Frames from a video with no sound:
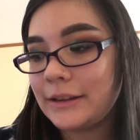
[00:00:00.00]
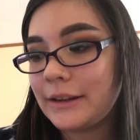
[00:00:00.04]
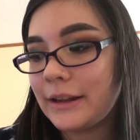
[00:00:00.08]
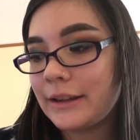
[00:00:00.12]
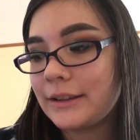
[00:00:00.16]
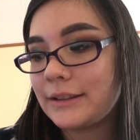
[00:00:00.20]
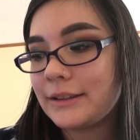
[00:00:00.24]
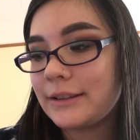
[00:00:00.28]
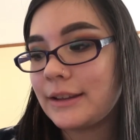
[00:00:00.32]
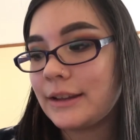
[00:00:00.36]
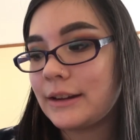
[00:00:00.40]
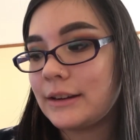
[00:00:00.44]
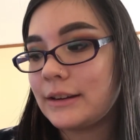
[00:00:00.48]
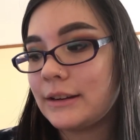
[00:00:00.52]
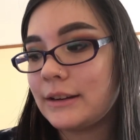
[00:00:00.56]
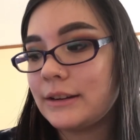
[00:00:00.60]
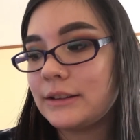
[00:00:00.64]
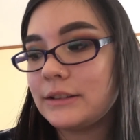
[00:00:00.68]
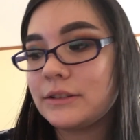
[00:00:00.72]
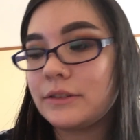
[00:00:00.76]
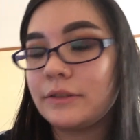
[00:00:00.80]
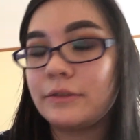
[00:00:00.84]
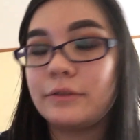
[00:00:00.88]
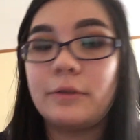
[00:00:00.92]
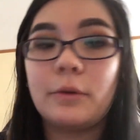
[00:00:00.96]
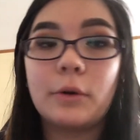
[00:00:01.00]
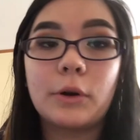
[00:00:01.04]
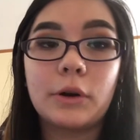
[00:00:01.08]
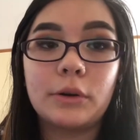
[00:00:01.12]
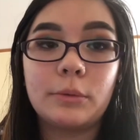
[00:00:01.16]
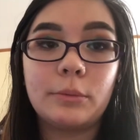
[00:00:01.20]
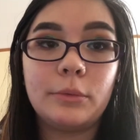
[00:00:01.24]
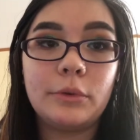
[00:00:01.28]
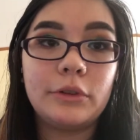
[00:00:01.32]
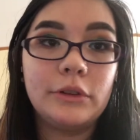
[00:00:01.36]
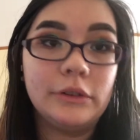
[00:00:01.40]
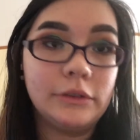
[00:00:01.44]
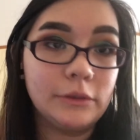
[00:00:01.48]
nice that it is
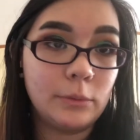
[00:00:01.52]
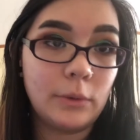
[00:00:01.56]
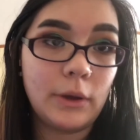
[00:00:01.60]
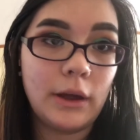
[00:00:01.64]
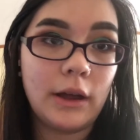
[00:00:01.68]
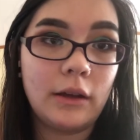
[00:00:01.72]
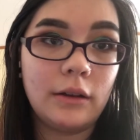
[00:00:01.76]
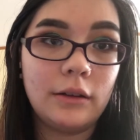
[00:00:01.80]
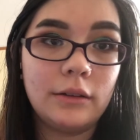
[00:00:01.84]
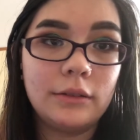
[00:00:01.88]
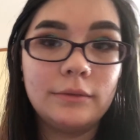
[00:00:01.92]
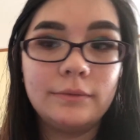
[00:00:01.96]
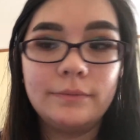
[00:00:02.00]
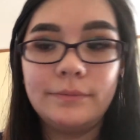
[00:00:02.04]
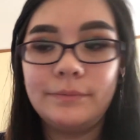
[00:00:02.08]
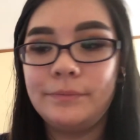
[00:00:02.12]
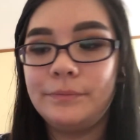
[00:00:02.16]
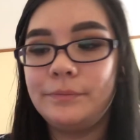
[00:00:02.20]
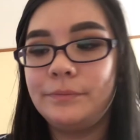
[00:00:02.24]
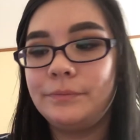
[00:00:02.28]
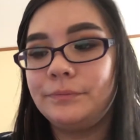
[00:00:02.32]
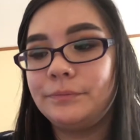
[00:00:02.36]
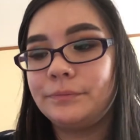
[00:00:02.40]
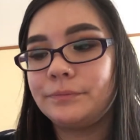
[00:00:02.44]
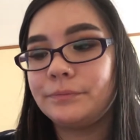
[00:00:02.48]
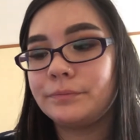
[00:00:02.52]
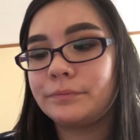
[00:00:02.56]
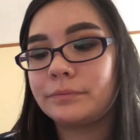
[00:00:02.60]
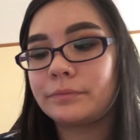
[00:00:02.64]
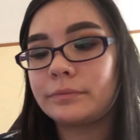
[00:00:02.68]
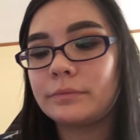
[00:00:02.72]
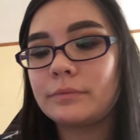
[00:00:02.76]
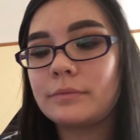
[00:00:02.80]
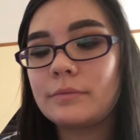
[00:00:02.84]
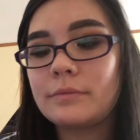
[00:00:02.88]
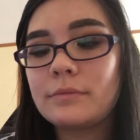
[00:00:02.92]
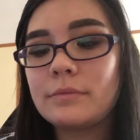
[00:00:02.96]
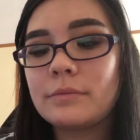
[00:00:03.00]
affordable as well.
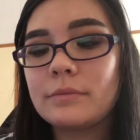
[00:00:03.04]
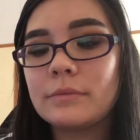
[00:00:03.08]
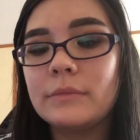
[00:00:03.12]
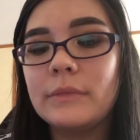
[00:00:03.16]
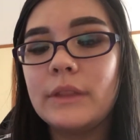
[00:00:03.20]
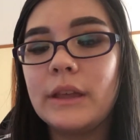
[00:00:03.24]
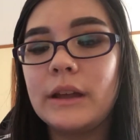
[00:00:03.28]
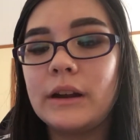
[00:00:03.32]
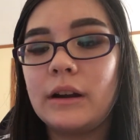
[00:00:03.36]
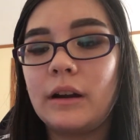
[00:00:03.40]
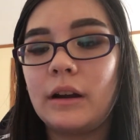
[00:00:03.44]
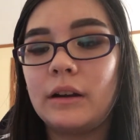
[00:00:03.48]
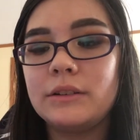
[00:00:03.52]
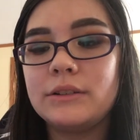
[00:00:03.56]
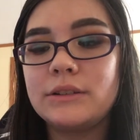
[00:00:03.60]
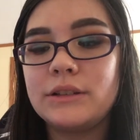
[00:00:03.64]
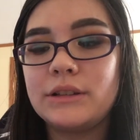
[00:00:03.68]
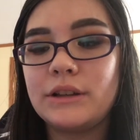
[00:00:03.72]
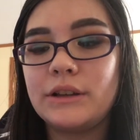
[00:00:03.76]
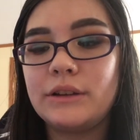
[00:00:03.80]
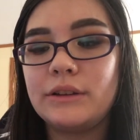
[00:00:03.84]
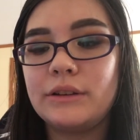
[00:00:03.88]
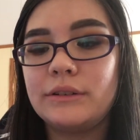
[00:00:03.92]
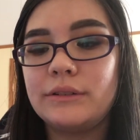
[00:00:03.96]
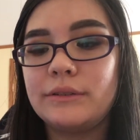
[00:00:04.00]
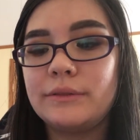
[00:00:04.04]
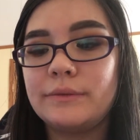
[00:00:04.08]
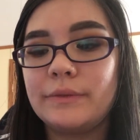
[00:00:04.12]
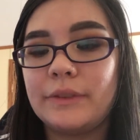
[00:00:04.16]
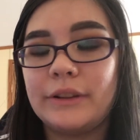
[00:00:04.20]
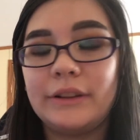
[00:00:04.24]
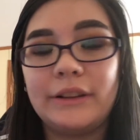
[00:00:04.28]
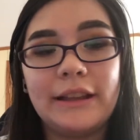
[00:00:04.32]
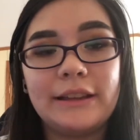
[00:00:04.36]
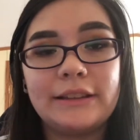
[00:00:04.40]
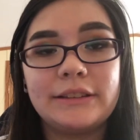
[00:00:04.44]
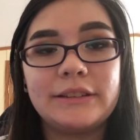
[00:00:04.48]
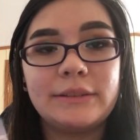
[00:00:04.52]
Then also, the
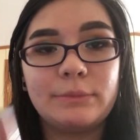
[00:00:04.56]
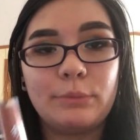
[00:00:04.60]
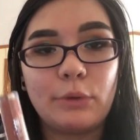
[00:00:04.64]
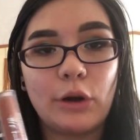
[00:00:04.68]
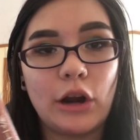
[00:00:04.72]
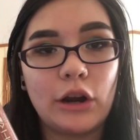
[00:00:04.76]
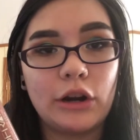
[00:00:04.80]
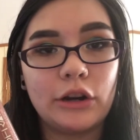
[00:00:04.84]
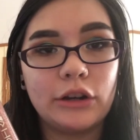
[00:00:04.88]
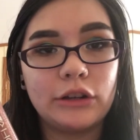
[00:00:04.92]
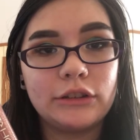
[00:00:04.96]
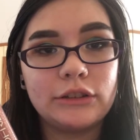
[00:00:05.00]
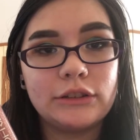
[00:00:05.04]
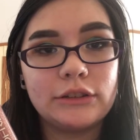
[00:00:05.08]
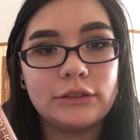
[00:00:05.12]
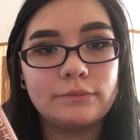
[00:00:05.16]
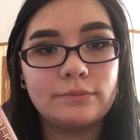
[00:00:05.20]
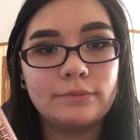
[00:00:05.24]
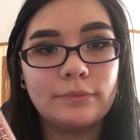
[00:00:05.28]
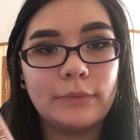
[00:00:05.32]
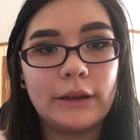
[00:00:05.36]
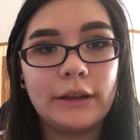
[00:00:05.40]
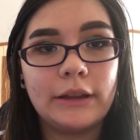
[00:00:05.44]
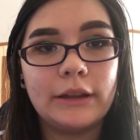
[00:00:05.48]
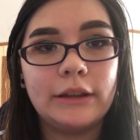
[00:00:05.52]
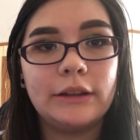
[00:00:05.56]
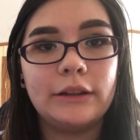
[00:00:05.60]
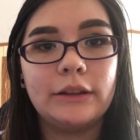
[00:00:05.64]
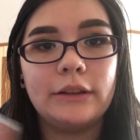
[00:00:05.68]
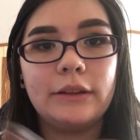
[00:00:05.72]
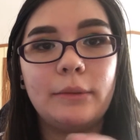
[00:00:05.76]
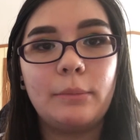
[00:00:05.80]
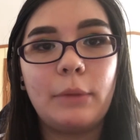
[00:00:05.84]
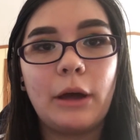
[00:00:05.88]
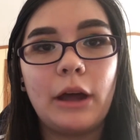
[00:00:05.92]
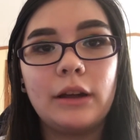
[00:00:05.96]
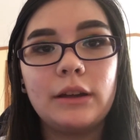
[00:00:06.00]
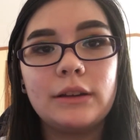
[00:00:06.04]
last product in
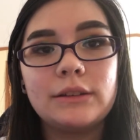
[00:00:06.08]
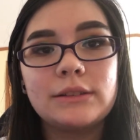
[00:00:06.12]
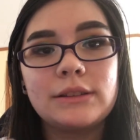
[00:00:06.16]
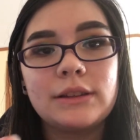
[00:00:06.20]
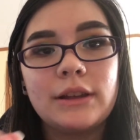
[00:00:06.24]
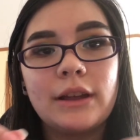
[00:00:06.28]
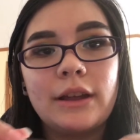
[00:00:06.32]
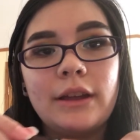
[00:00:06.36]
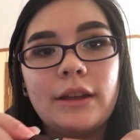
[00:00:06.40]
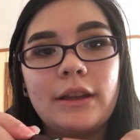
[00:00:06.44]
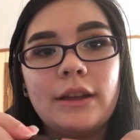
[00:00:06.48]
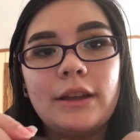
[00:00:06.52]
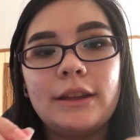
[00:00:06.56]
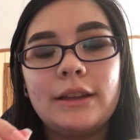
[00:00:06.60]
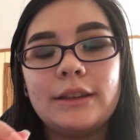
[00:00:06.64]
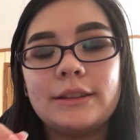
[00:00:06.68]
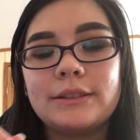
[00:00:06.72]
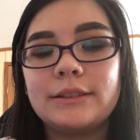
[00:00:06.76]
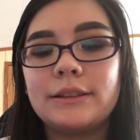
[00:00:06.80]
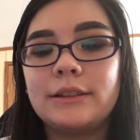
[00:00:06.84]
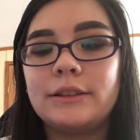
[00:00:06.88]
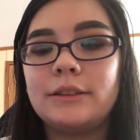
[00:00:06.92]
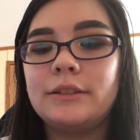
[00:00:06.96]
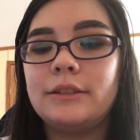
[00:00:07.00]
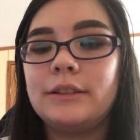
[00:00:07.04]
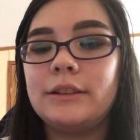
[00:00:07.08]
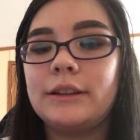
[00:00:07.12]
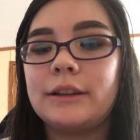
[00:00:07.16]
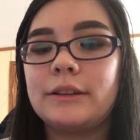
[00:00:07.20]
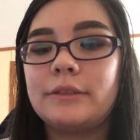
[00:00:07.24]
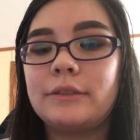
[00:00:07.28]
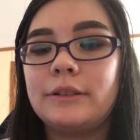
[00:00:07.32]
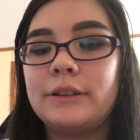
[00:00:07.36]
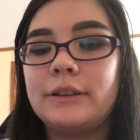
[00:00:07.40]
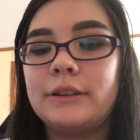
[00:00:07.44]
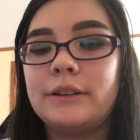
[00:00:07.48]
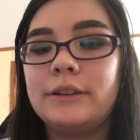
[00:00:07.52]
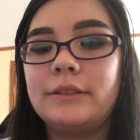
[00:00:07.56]
the box is a little
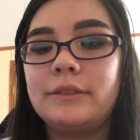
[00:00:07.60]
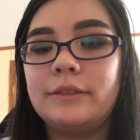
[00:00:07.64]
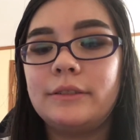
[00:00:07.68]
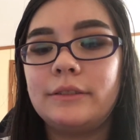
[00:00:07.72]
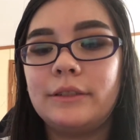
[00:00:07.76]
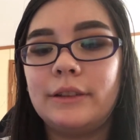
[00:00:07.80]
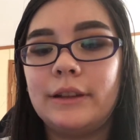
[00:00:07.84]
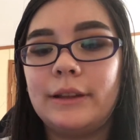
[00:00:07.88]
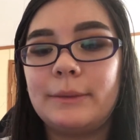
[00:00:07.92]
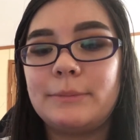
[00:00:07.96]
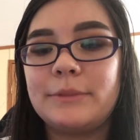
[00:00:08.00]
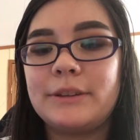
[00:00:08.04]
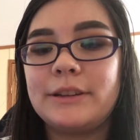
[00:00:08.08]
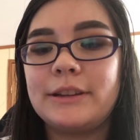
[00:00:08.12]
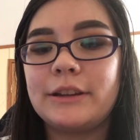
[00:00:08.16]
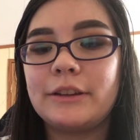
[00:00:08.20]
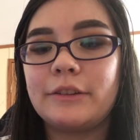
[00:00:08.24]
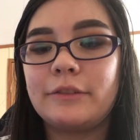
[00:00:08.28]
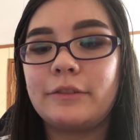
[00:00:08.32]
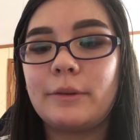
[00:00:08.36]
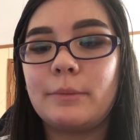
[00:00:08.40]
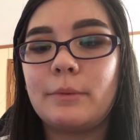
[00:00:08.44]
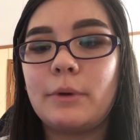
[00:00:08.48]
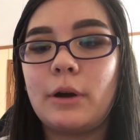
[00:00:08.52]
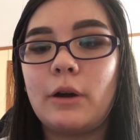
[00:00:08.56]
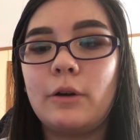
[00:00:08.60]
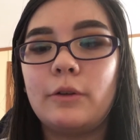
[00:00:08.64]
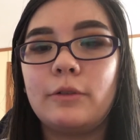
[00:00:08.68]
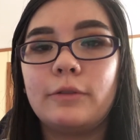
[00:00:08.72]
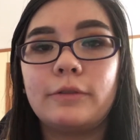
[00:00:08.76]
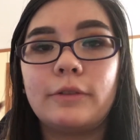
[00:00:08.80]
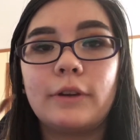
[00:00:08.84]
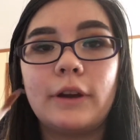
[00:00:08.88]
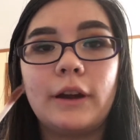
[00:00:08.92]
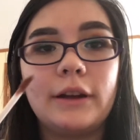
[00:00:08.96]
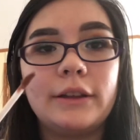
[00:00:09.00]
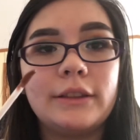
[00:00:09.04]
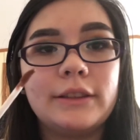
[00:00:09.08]
liquid lipstick from
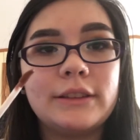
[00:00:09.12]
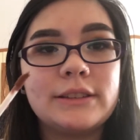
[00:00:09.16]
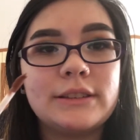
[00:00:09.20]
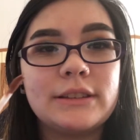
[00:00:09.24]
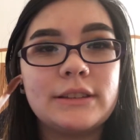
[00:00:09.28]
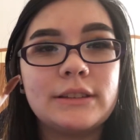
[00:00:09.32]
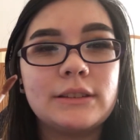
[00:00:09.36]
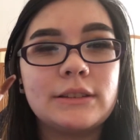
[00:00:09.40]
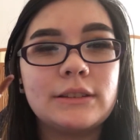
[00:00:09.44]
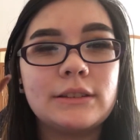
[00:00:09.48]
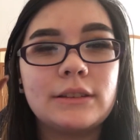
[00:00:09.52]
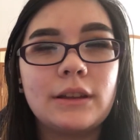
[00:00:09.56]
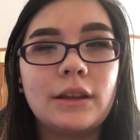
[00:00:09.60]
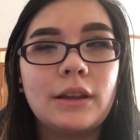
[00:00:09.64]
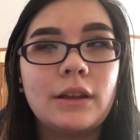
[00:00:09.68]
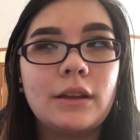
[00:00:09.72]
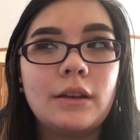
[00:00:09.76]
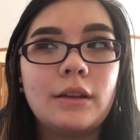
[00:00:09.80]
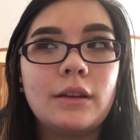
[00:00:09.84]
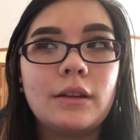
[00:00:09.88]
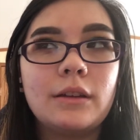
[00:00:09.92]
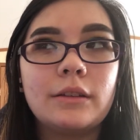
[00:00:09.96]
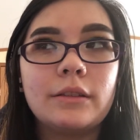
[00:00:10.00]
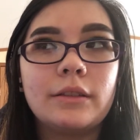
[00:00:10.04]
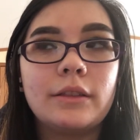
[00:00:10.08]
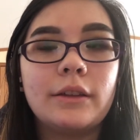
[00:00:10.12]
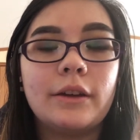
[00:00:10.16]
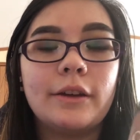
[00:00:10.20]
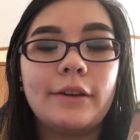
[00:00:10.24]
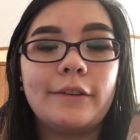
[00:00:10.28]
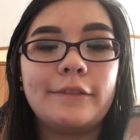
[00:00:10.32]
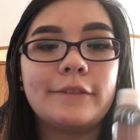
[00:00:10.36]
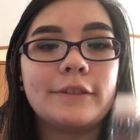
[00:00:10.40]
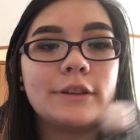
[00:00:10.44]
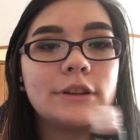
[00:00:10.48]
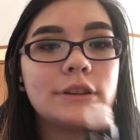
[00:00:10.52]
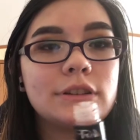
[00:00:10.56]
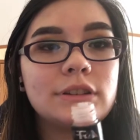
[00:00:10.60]
Oprah. This is the
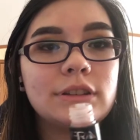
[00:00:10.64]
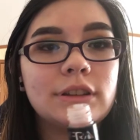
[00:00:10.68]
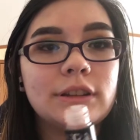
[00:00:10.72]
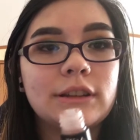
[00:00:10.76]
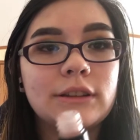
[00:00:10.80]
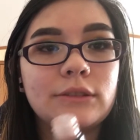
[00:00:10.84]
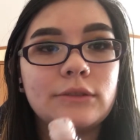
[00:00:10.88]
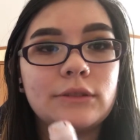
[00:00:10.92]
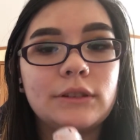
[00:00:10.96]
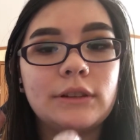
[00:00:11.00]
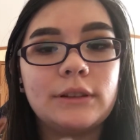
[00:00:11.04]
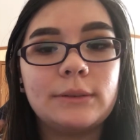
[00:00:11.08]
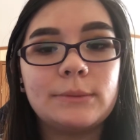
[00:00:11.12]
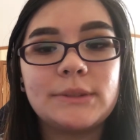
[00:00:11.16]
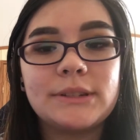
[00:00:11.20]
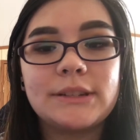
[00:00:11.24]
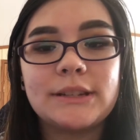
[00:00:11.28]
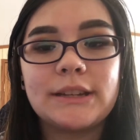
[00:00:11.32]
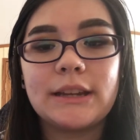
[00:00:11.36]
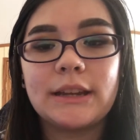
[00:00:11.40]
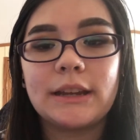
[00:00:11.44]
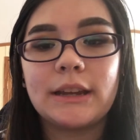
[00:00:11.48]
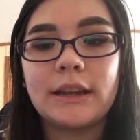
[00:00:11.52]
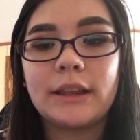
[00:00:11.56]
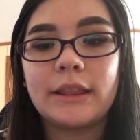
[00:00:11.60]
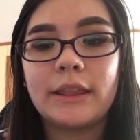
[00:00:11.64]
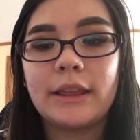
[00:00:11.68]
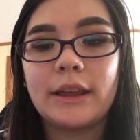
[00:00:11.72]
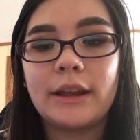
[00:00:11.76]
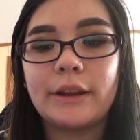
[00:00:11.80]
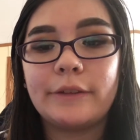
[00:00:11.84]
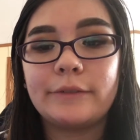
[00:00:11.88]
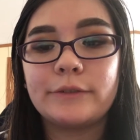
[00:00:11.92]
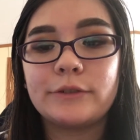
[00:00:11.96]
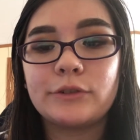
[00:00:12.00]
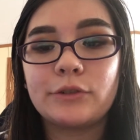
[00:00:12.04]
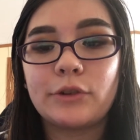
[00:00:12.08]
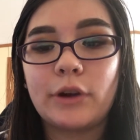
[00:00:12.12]
first liquid lipstick that
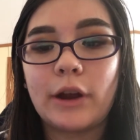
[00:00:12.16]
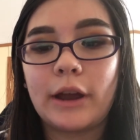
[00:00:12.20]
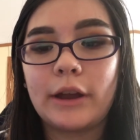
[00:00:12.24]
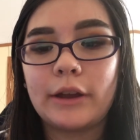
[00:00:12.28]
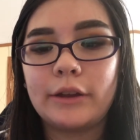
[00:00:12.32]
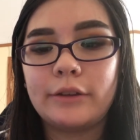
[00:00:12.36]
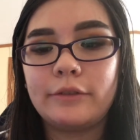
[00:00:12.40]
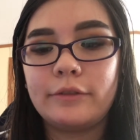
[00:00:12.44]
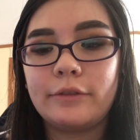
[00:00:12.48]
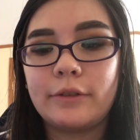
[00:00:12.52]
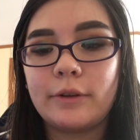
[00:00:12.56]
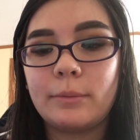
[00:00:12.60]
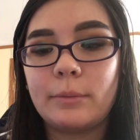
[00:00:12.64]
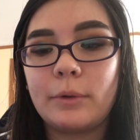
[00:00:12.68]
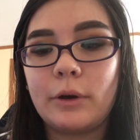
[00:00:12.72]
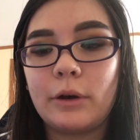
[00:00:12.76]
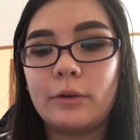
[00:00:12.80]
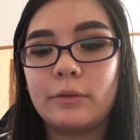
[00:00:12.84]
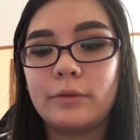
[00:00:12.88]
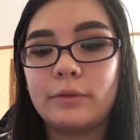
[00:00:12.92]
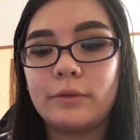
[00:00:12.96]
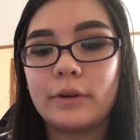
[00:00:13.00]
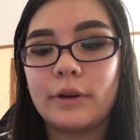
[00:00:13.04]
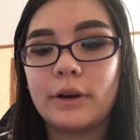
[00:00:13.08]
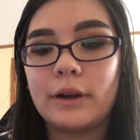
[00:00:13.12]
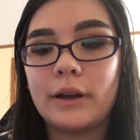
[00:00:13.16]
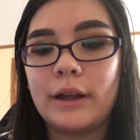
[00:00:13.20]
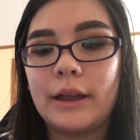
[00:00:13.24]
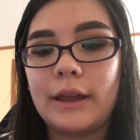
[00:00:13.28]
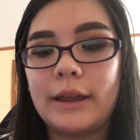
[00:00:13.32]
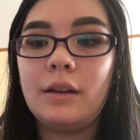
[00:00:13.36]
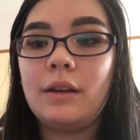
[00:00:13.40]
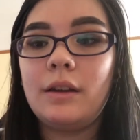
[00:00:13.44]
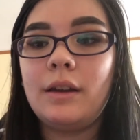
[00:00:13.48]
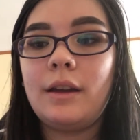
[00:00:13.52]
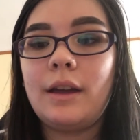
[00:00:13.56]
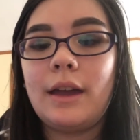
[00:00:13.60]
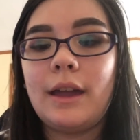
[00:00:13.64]
I've tried from Oprah.
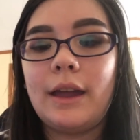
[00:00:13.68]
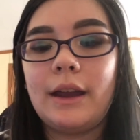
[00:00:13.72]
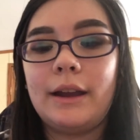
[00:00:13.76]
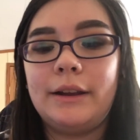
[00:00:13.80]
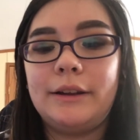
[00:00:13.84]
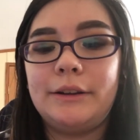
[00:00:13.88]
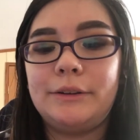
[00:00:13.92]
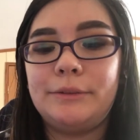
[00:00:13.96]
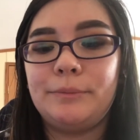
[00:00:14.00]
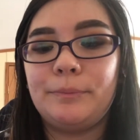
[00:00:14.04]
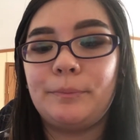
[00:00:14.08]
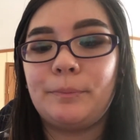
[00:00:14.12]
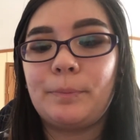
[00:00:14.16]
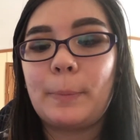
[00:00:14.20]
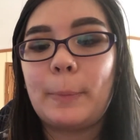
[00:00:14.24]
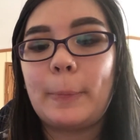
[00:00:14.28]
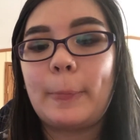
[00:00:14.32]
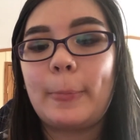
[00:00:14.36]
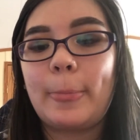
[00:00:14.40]
And